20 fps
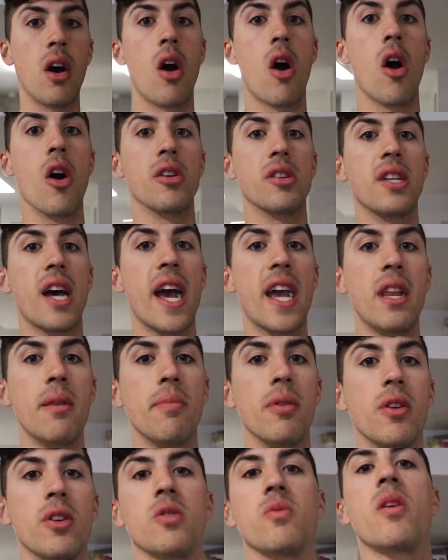are
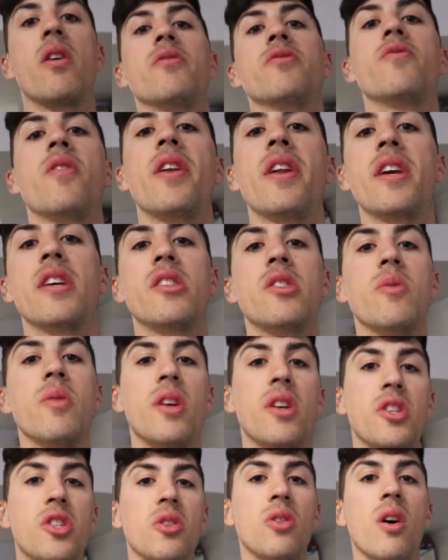tight, because what I was running into
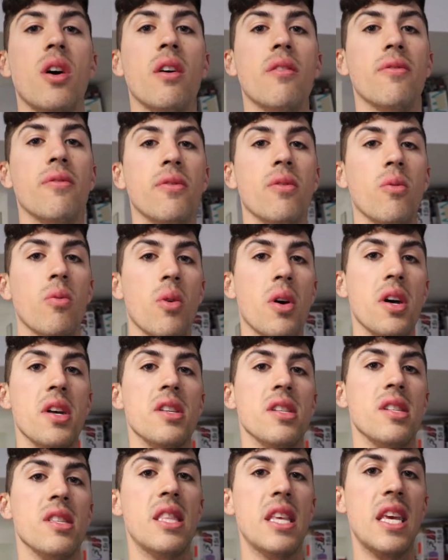an issue of
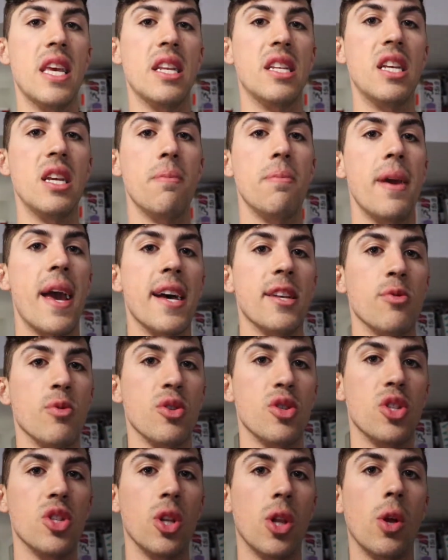was the TPS
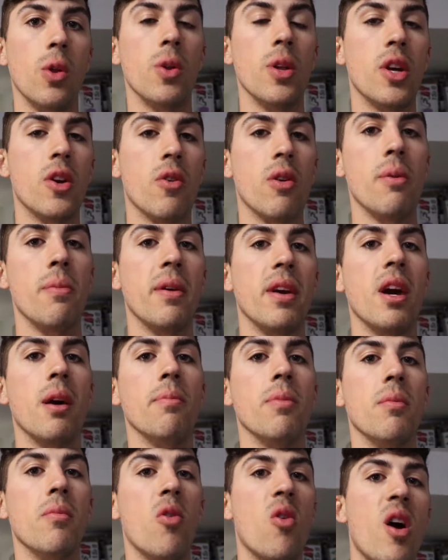was slowly creeping
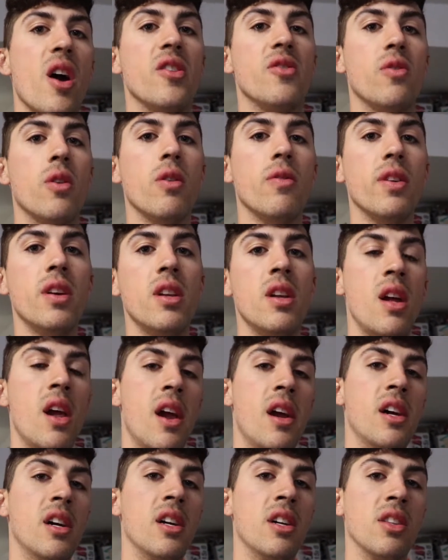up the more I drove it.
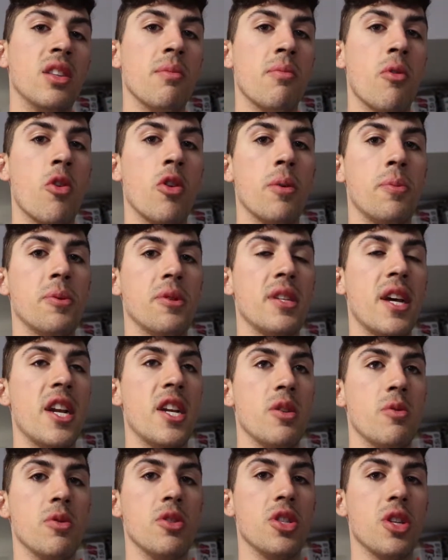The more the
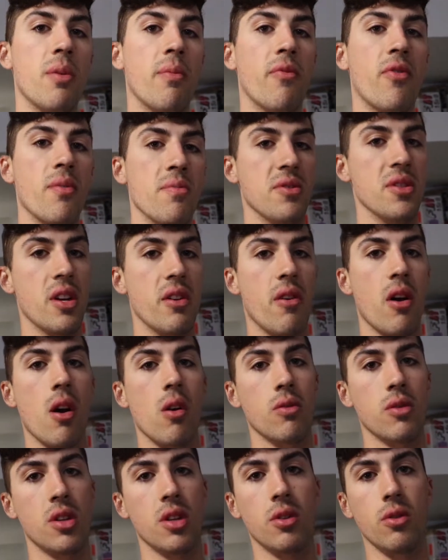percentage would jump from
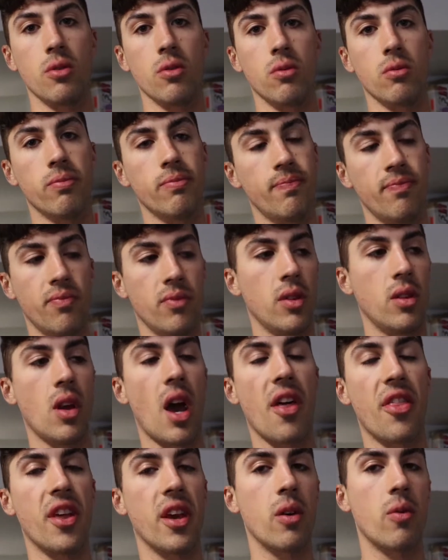zero to,
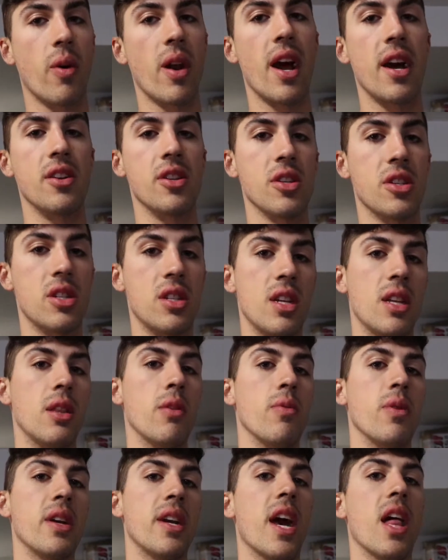I think when I just did
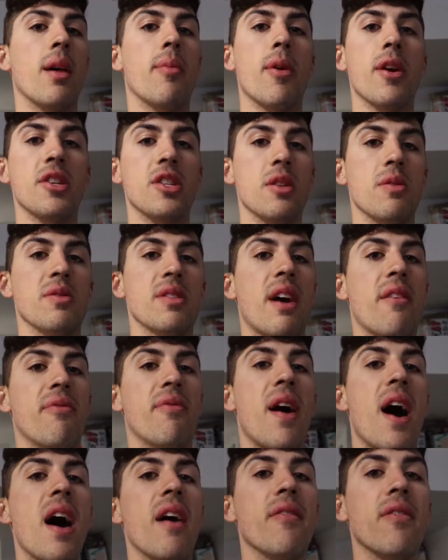the recalibration, it was at
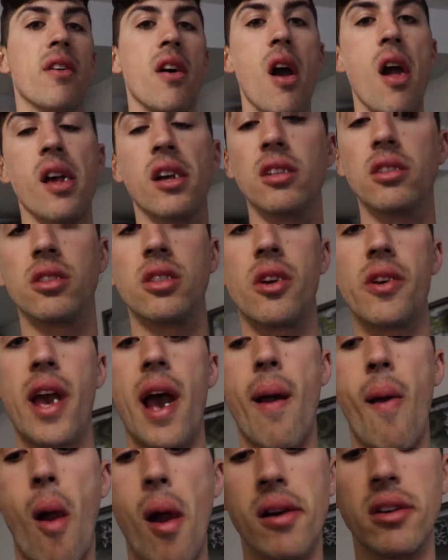5. So
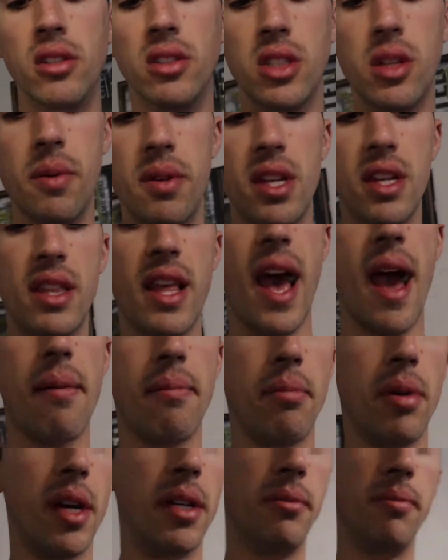yeah, so we did
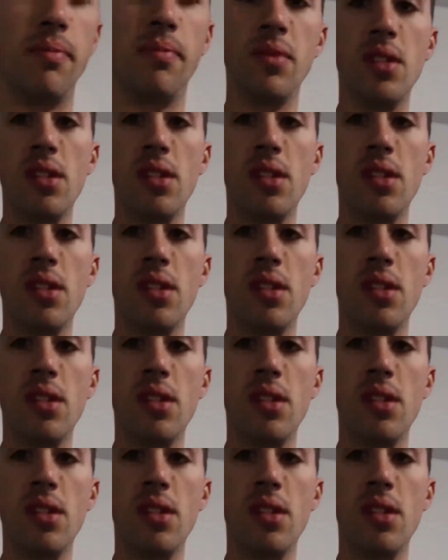that, but